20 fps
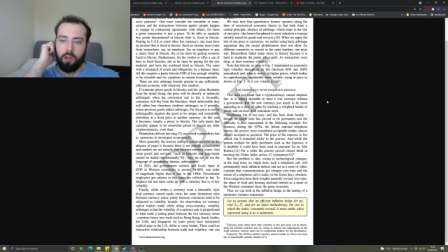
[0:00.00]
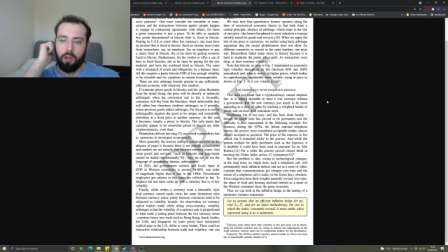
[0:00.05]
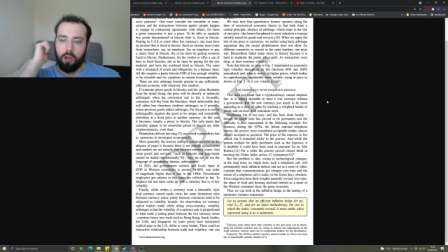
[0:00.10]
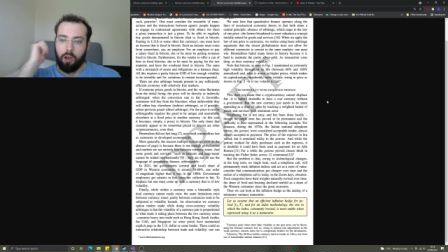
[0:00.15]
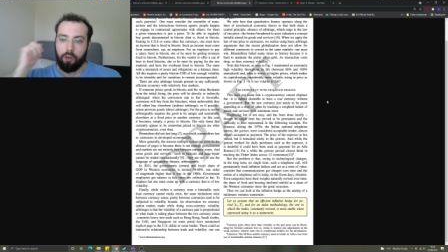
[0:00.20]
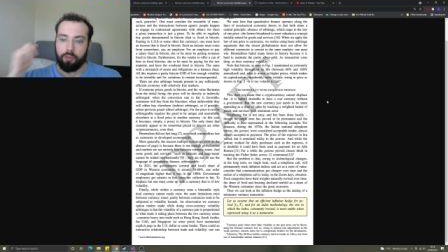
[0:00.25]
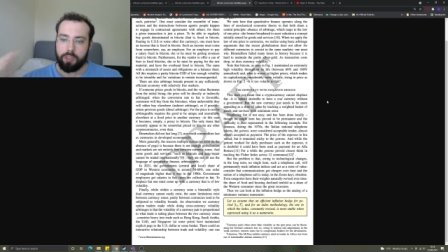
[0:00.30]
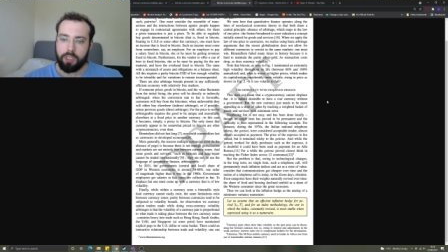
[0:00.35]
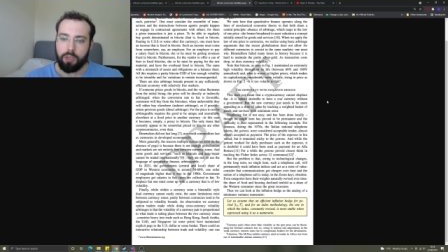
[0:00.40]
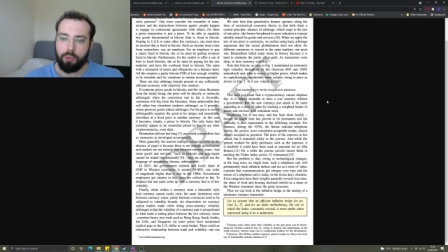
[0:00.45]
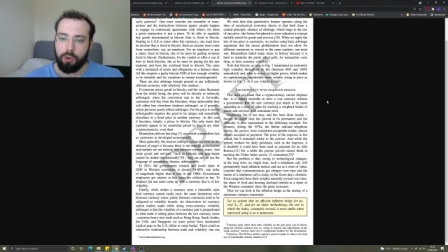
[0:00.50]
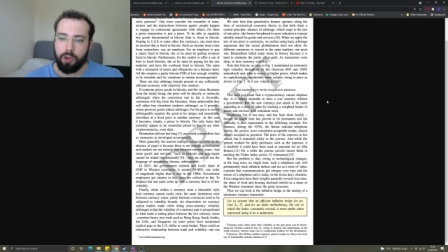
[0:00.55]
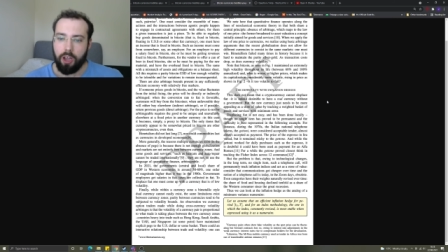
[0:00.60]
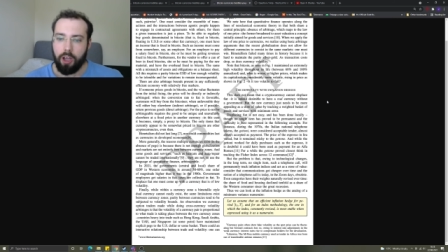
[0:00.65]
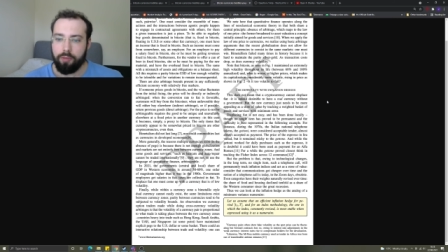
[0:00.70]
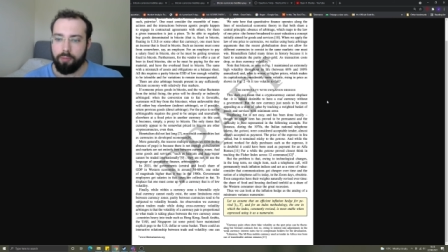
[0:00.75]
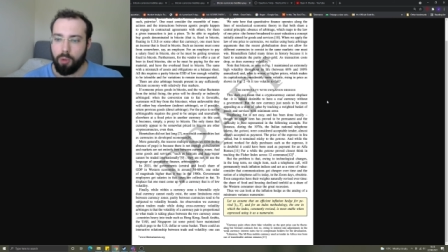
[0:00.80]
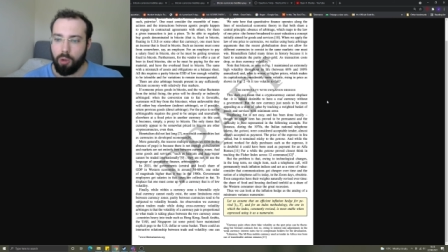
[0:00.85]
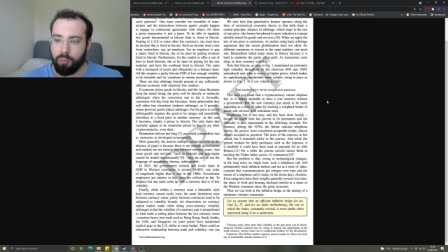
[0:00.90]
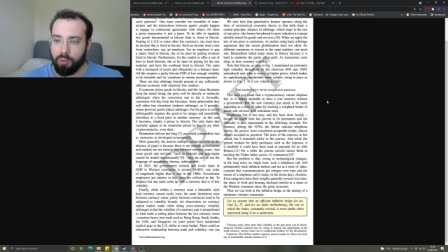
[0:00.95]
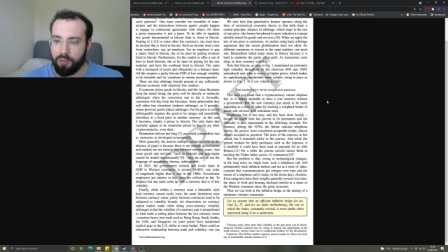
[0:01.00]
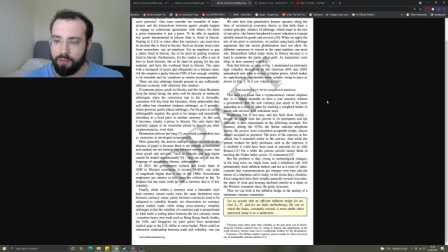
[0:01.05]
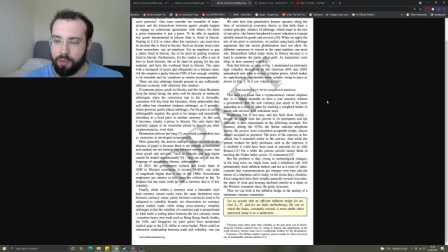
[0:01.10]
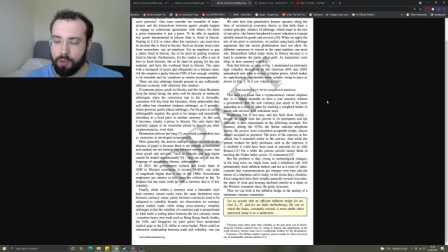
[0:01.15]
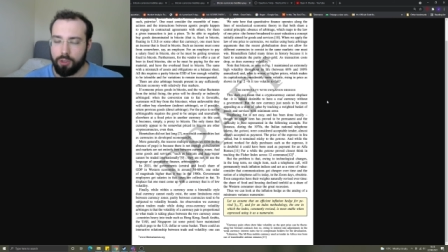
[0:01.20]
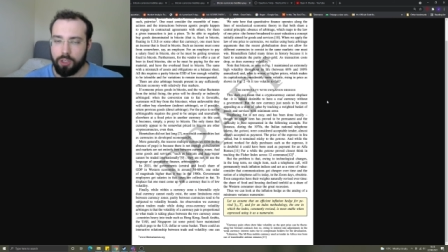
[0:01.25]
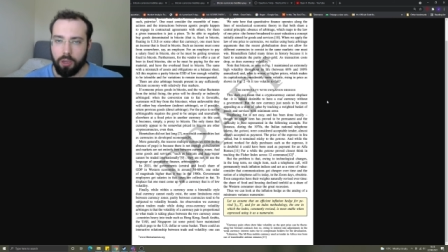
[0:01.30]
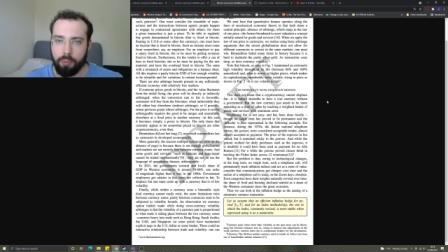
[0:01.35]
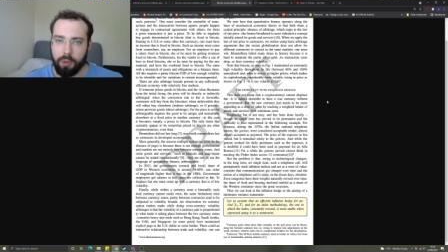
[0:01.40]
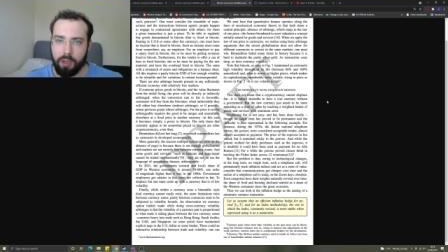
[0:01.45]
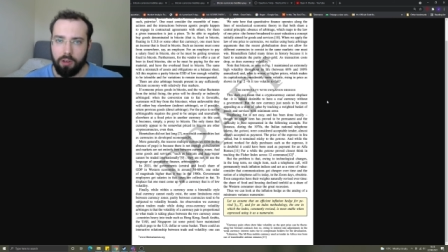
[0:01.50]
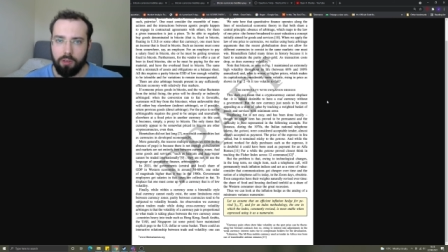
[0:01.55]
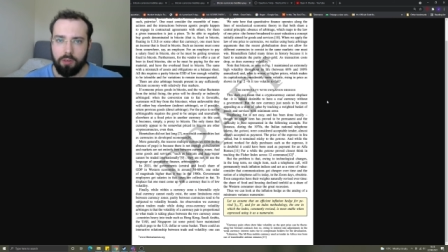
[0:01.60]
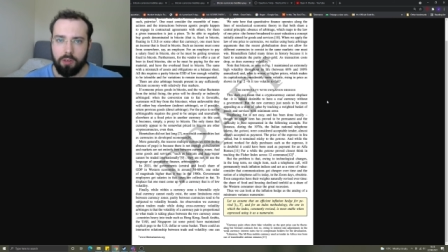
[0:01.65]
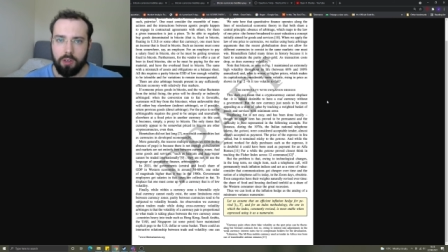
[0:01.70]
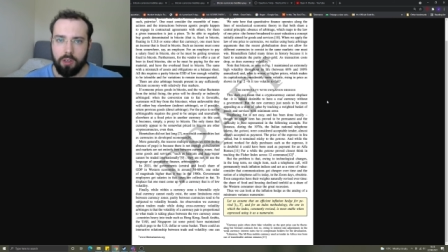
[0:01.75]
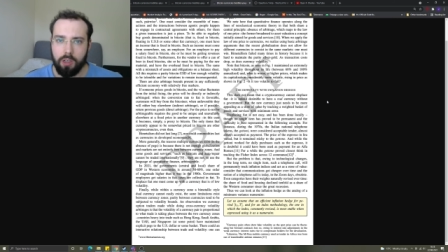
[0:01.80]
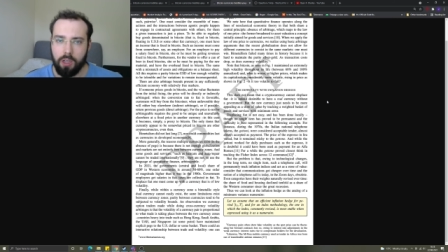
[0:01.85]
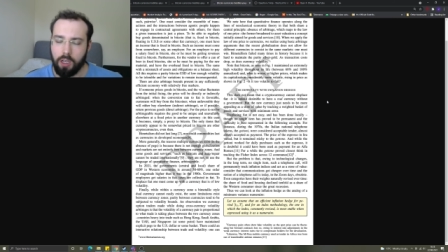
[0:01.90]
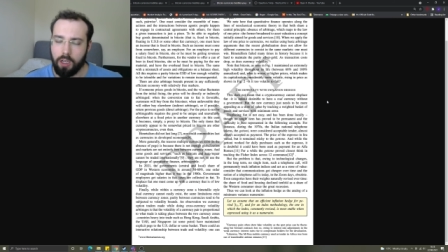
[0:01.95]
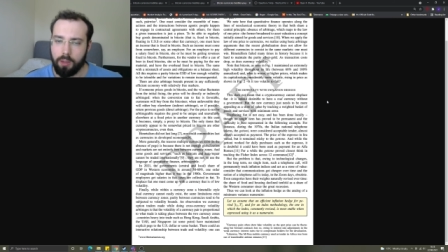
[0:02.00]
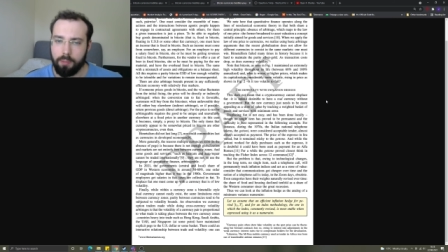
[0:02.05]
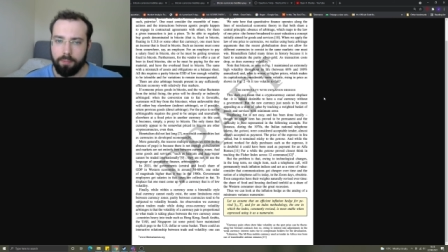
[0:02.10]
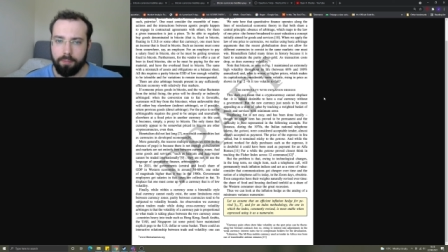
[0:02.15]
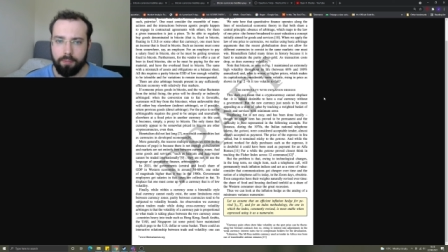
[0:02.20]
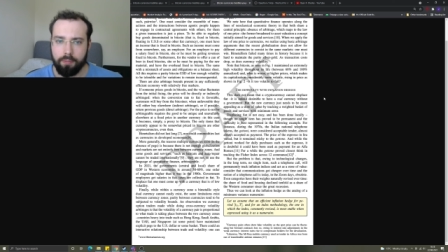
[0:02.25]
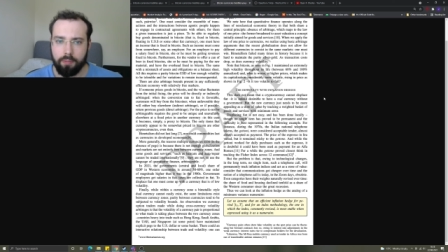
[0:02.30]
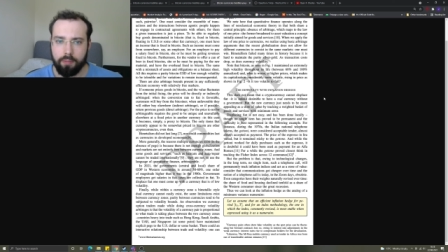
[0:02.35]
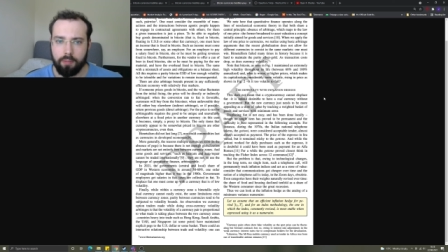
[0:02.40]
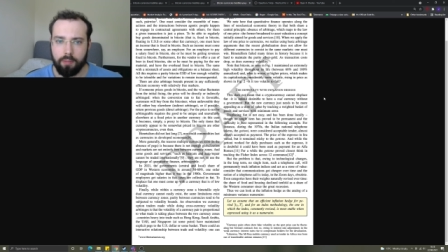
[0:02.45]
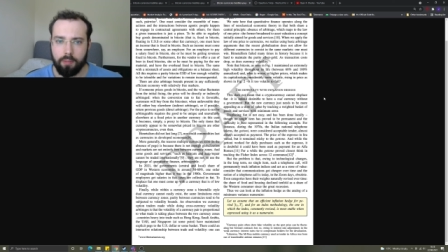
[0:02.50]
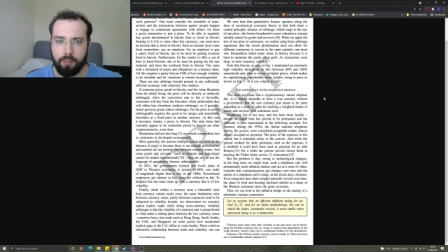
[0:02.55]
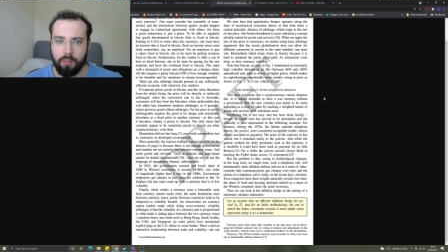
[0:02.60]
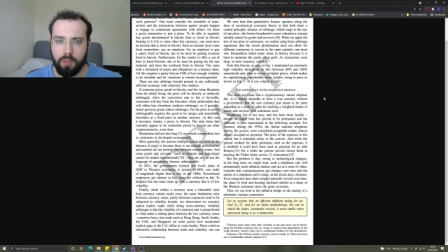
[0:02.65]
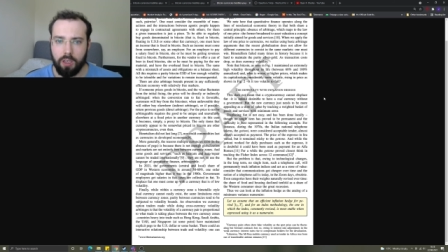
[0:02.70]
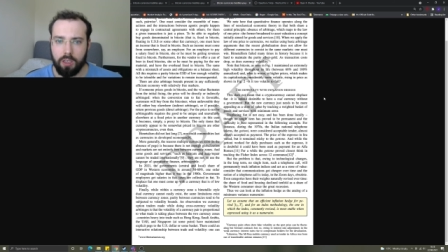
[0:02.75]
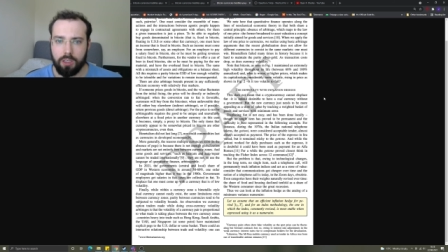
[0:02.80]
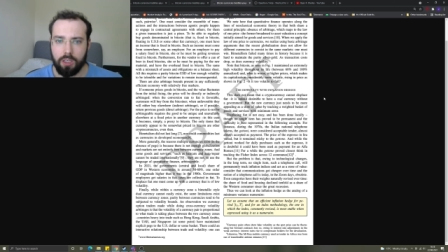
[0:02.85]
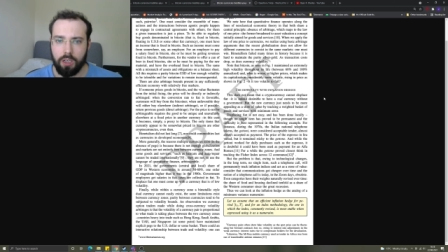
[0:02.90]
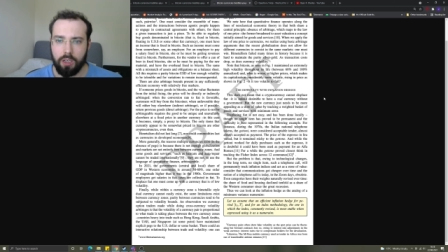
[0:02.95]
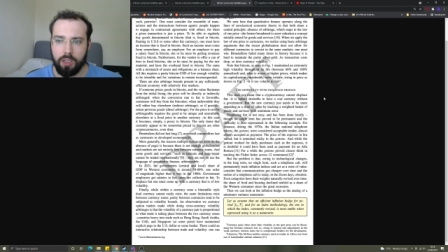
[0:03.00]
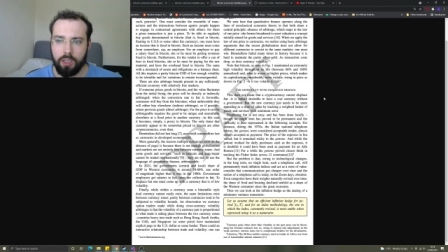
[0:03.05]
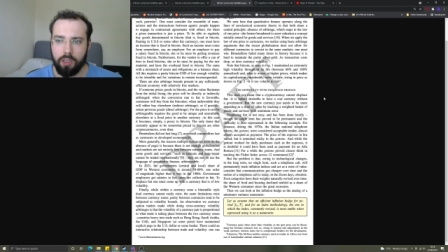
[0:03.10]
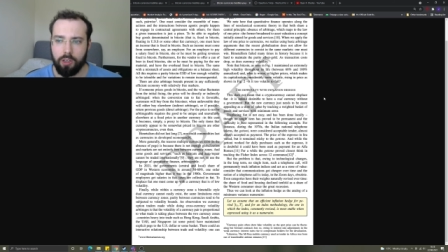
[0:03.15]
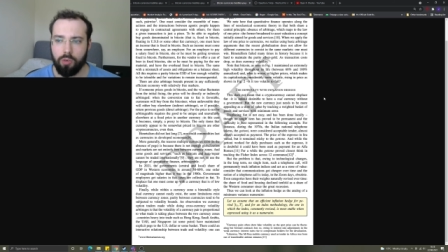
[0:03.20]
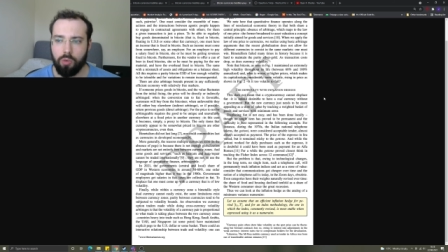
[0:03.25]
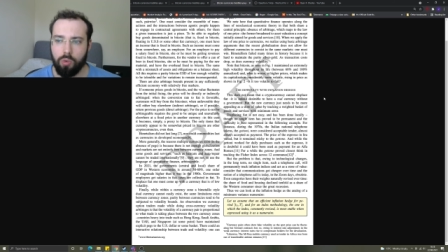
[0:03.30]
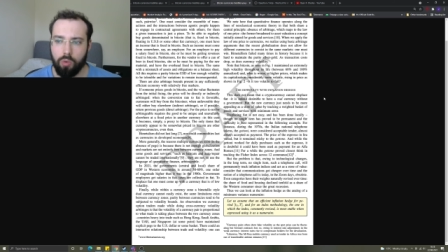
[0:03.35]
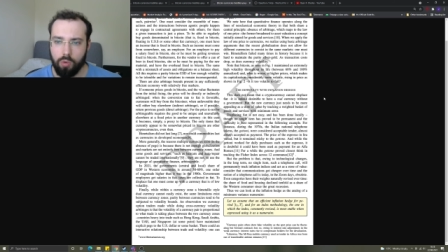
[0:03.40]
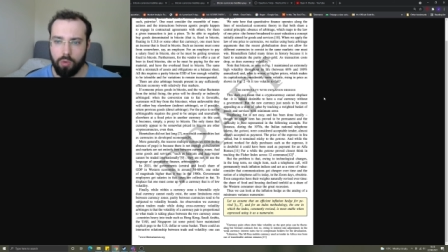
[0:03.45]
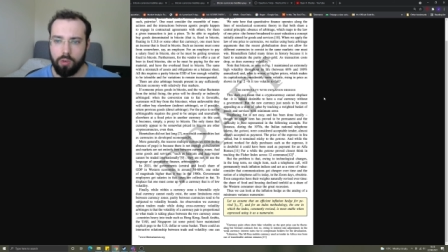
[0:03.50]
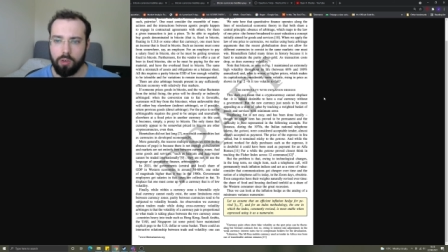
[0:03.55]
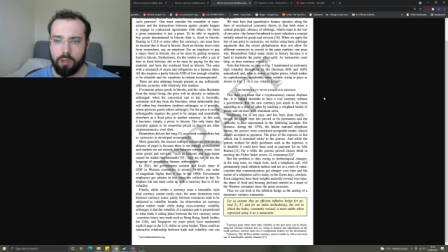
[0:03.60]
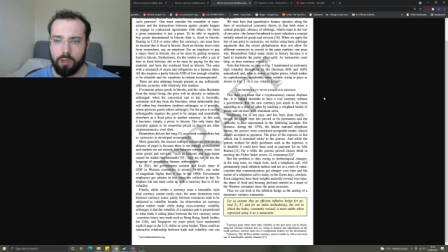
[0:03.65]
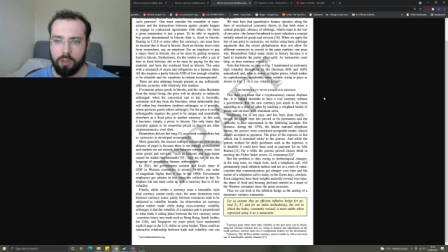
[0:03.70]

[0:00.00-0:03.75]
obviously when you have mobile phones coming along, um, suddenly your